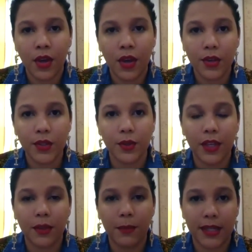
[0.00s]
So I
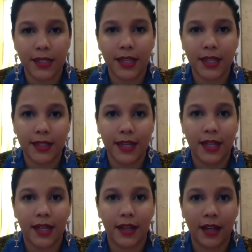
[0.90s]
think the biggest thing is
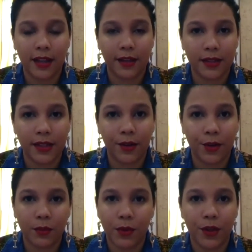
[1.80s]
getting an LLC or
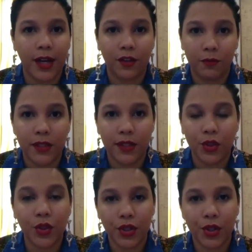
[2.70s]
some other kind of business
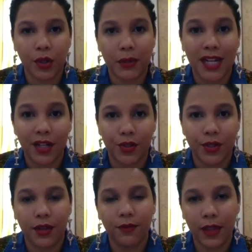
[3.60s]
structure to protect
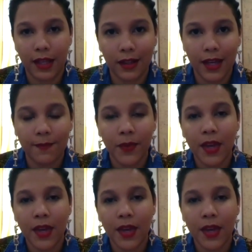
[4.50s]
yourself legally.